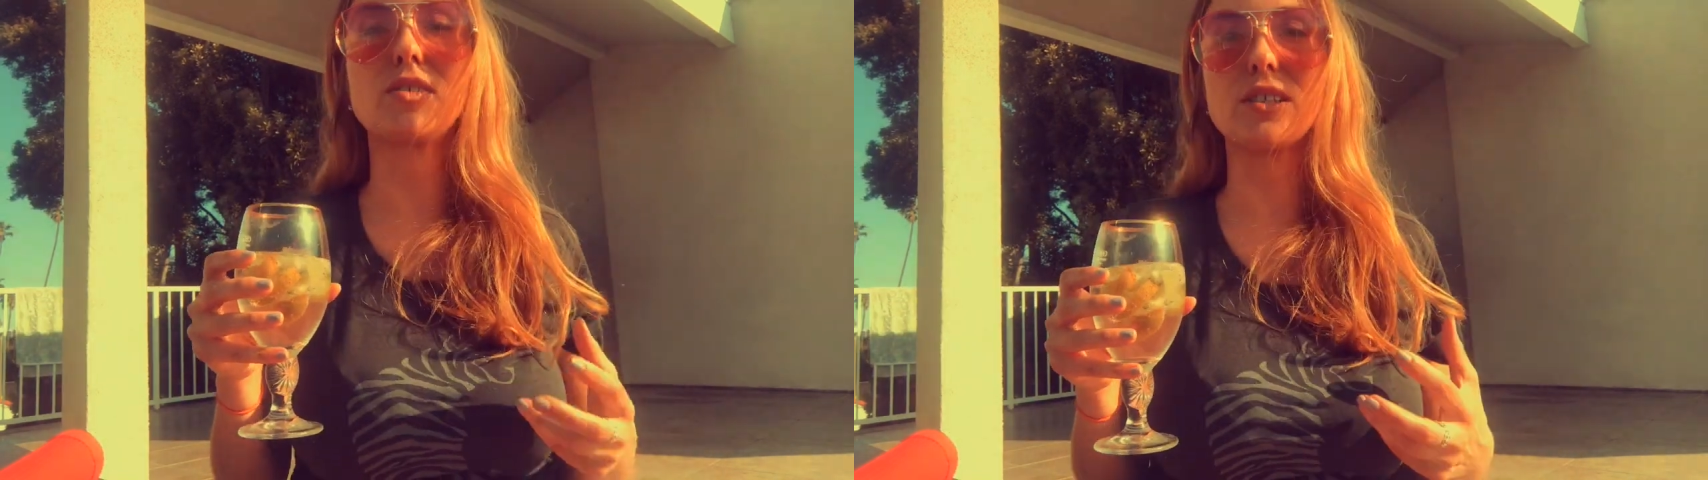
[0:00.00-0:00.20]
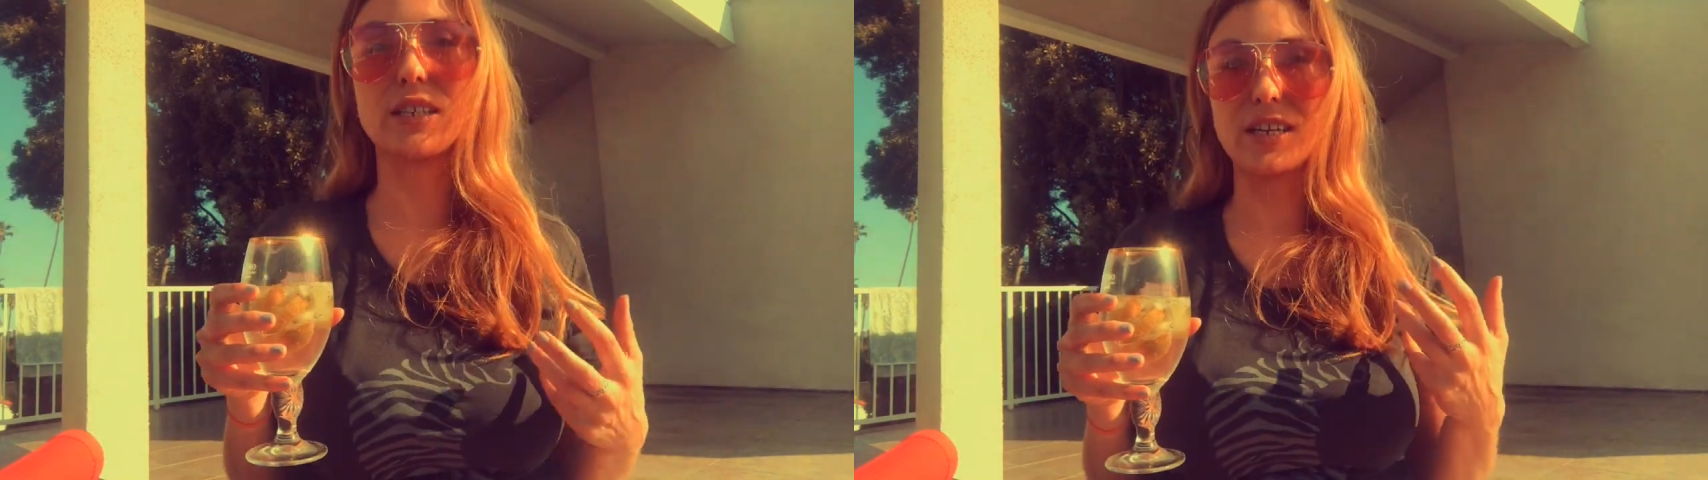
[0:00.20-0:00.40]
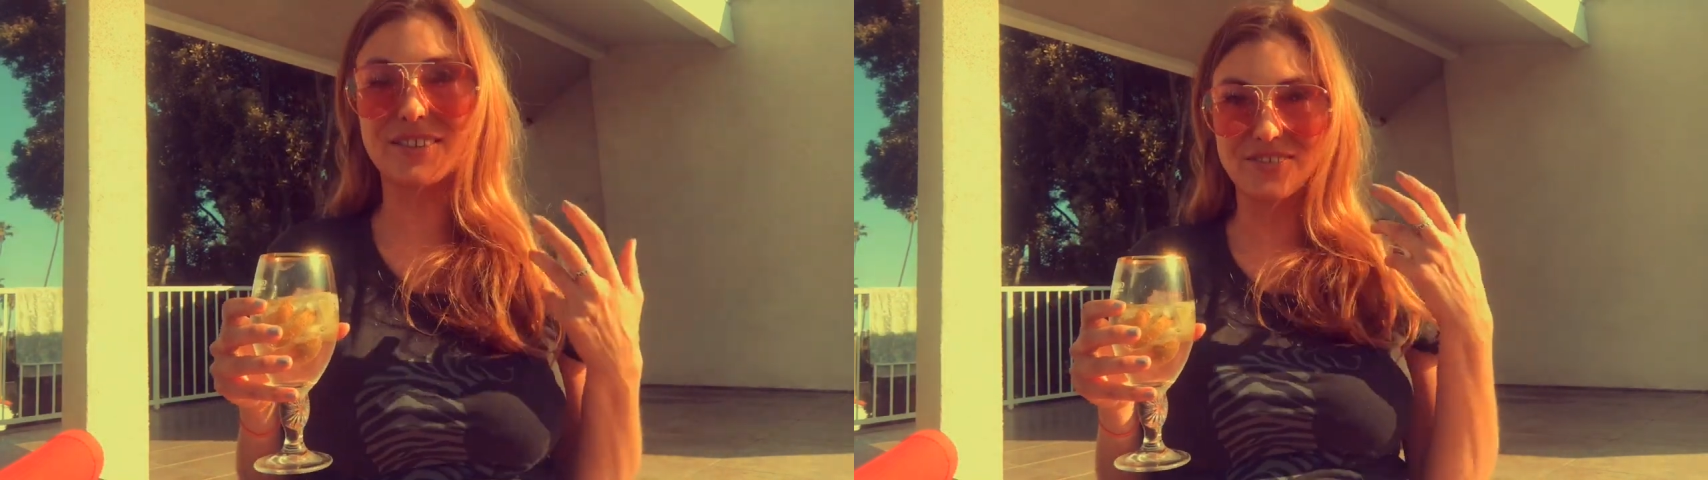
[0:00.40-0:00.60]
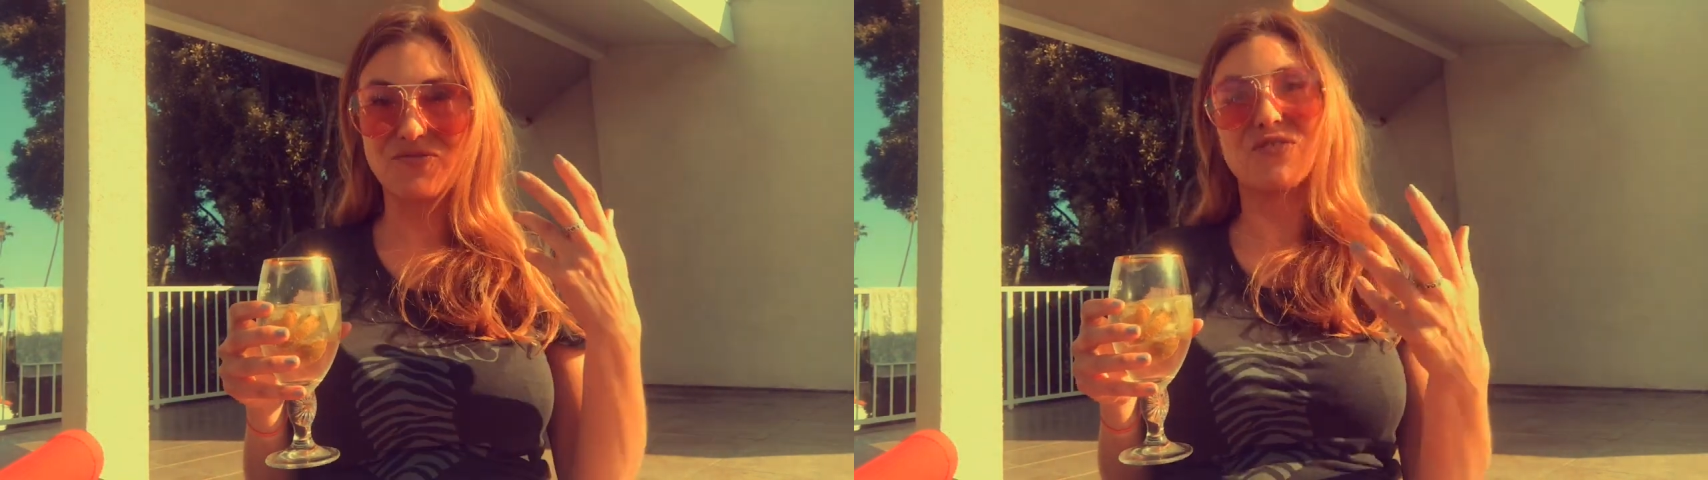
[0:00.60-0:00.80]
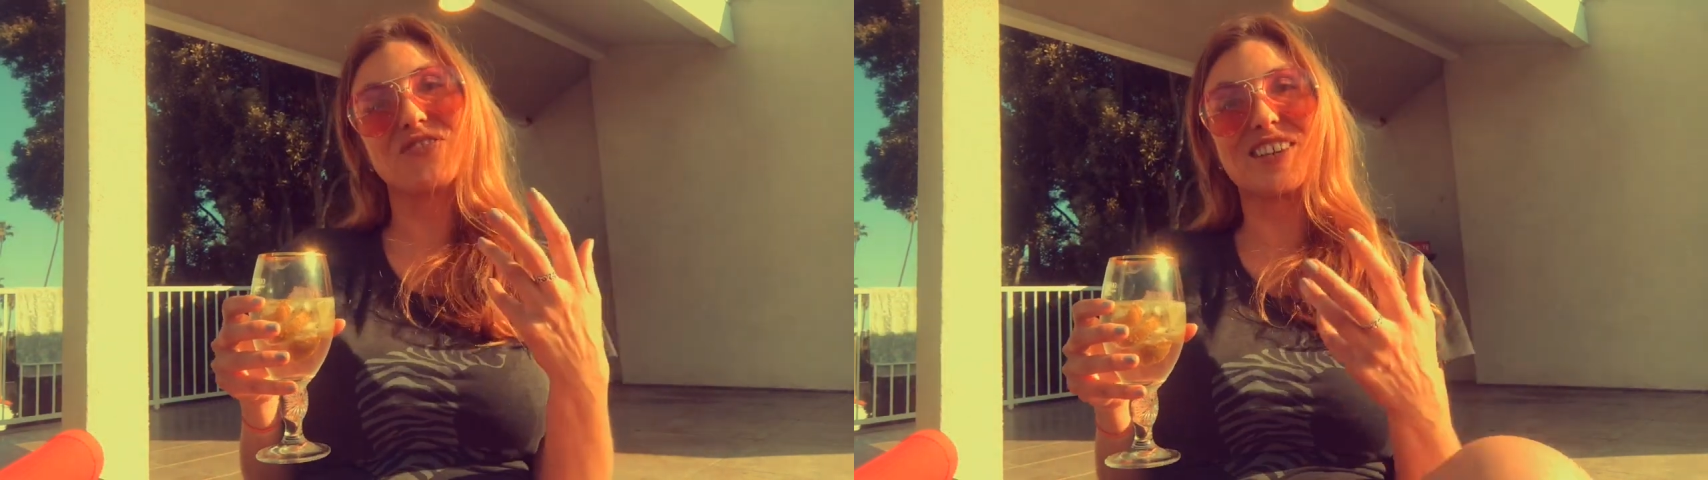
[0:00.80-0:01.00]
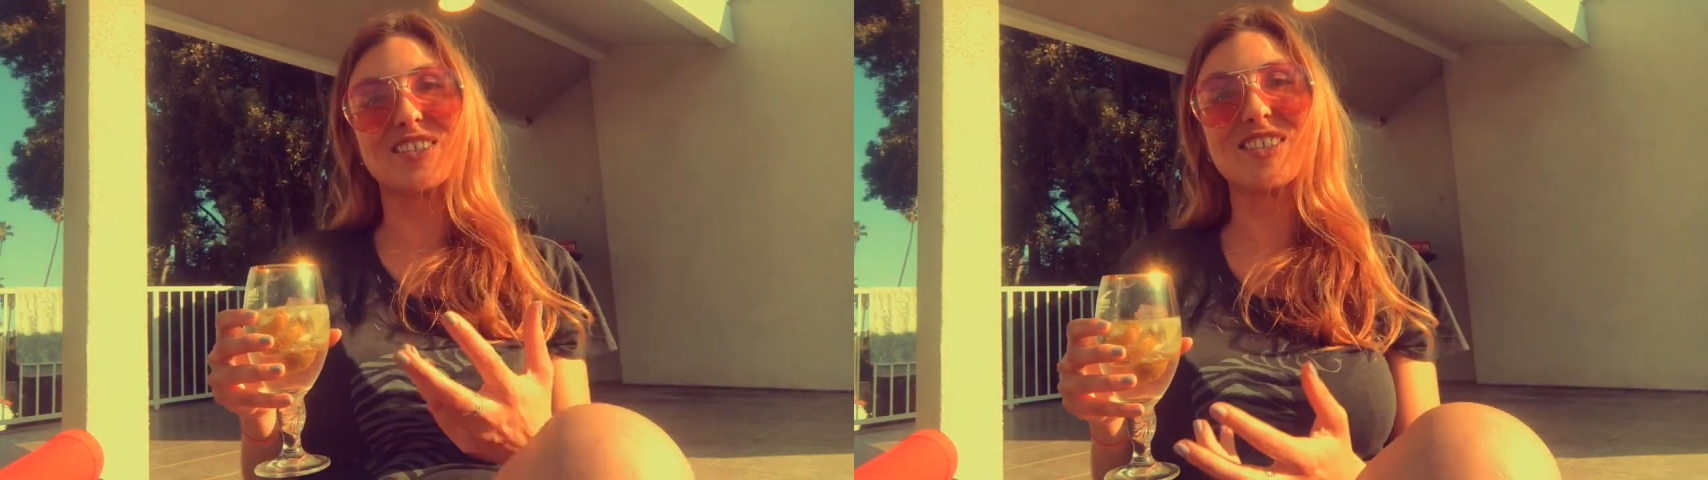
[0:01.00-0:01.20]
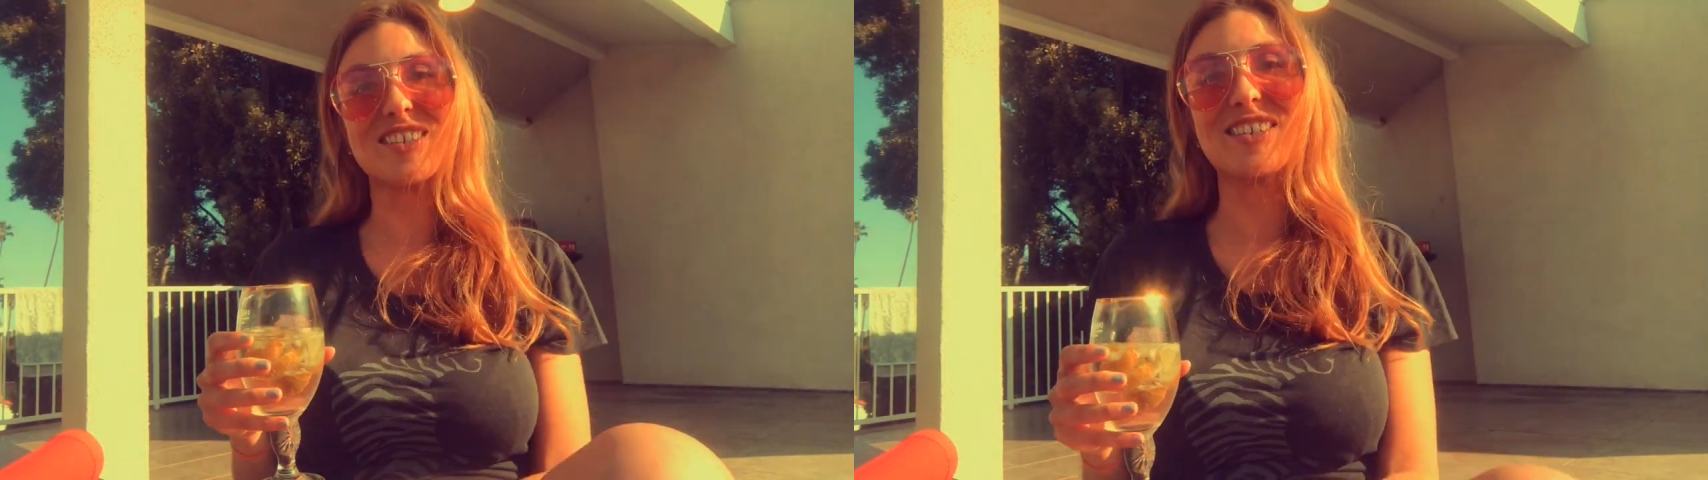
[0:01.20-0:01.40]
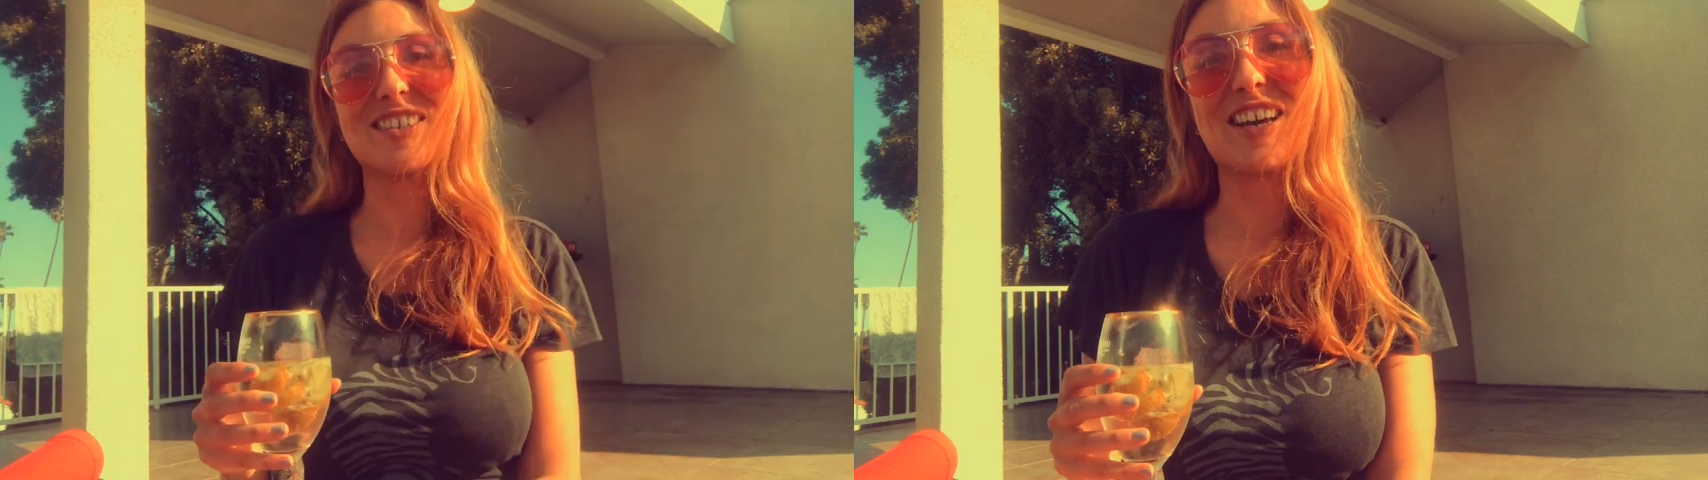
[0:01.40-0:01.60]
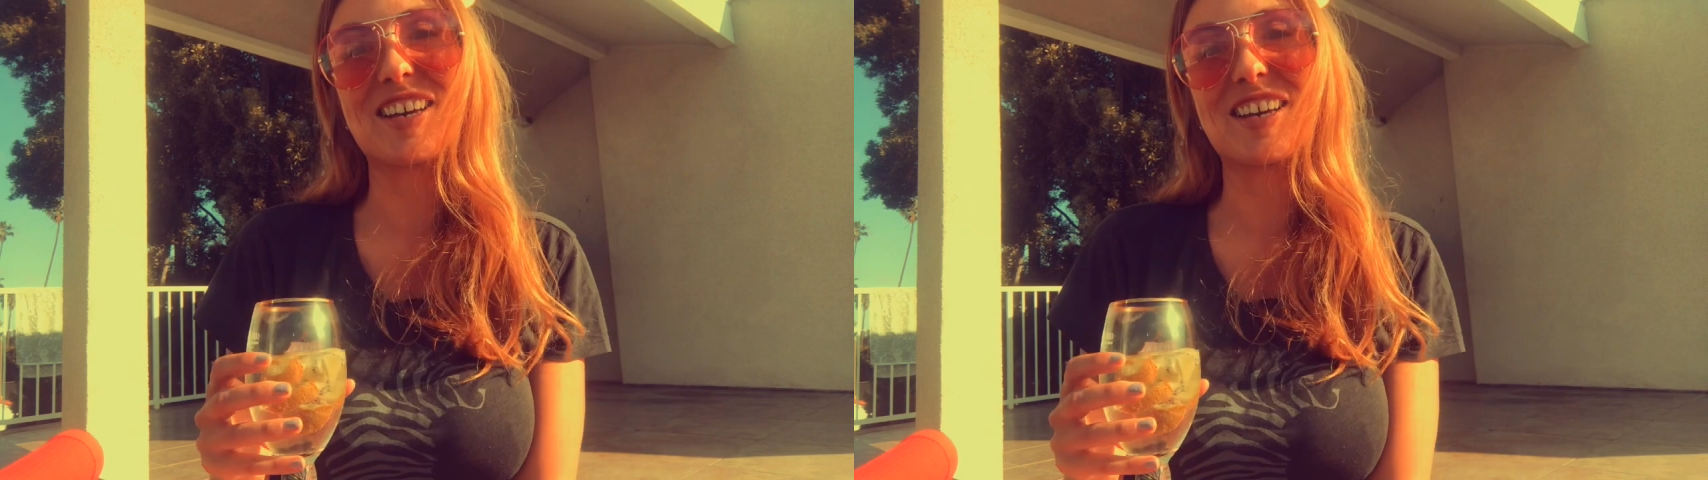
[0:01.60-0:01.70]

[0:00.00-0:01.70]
to like face the